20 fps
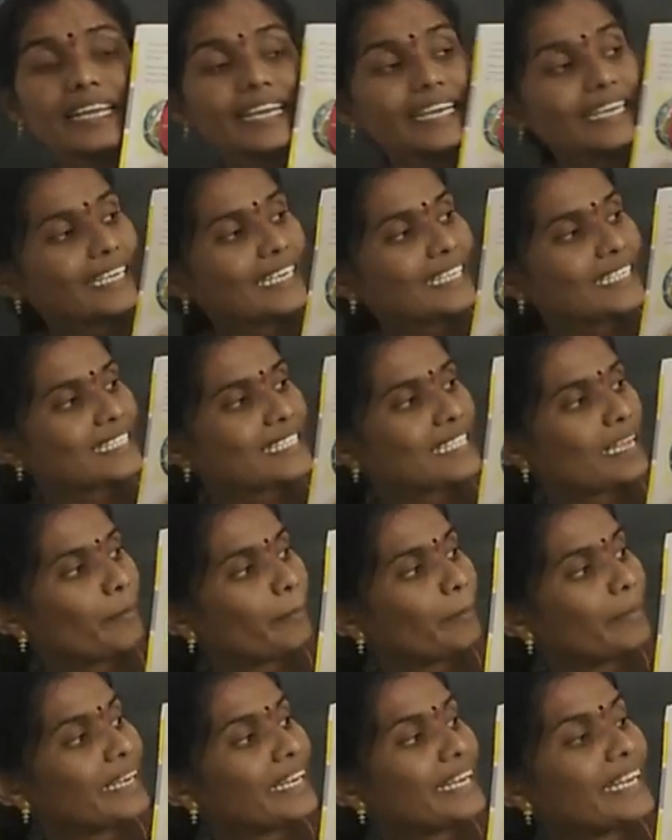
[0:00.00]
It is the
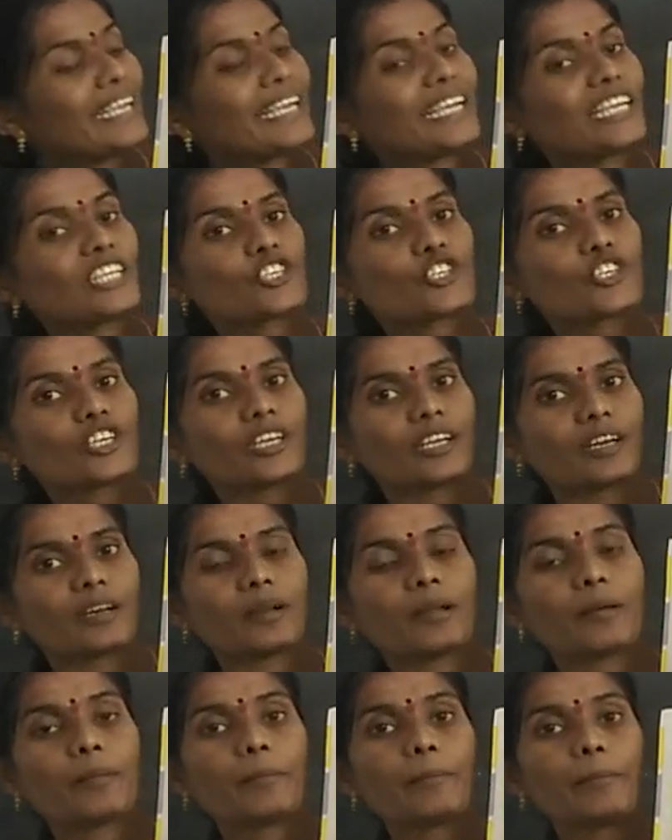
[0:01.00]
miniature,
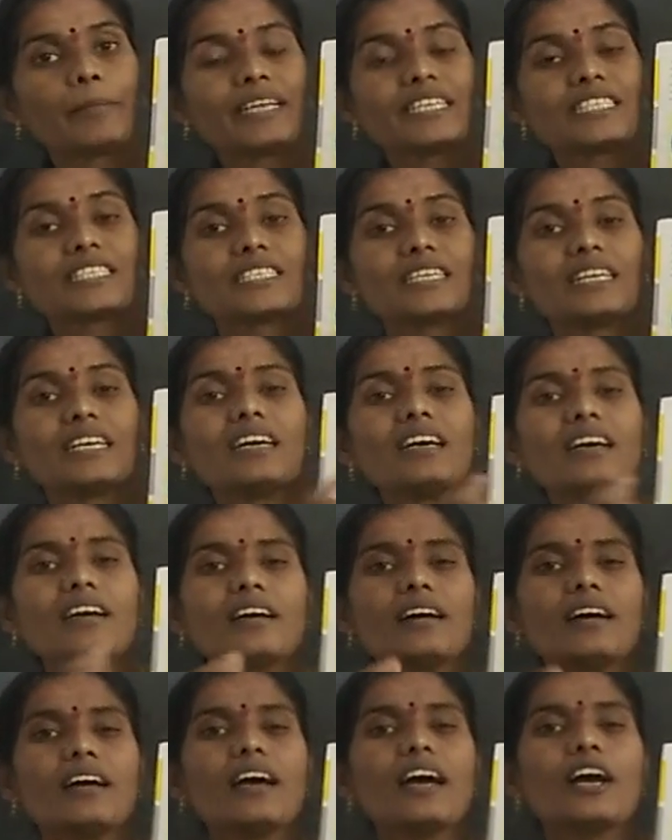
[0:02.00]
means a
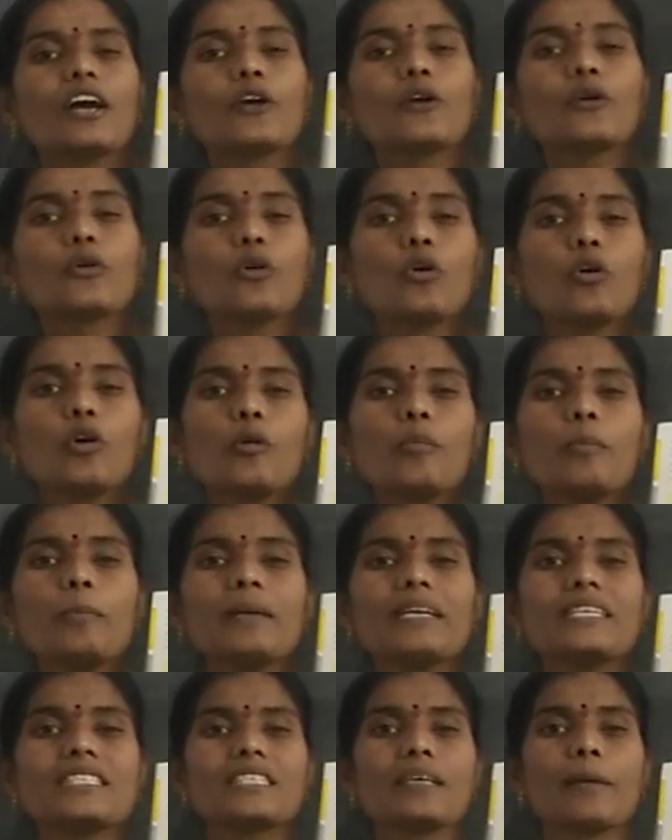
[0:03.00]
globe
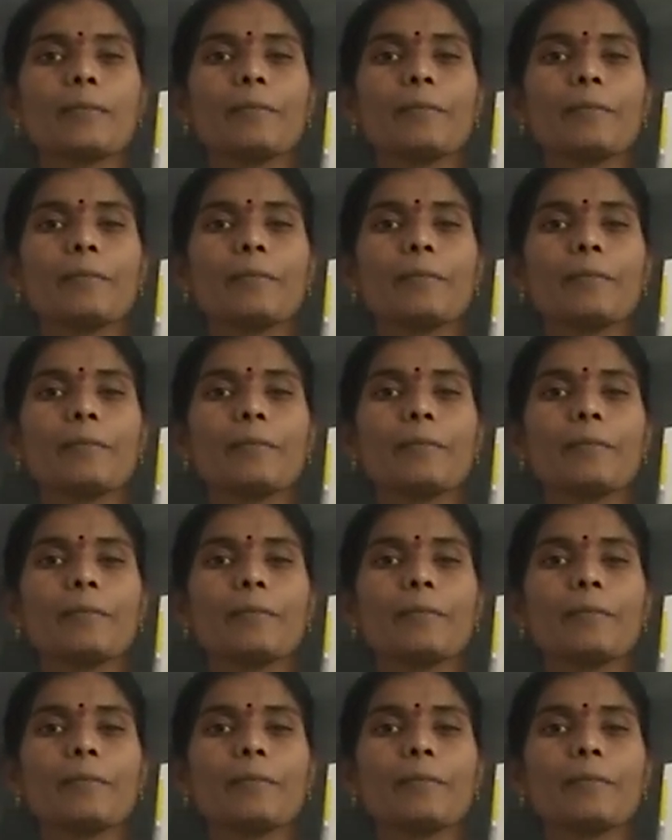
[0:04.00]
is the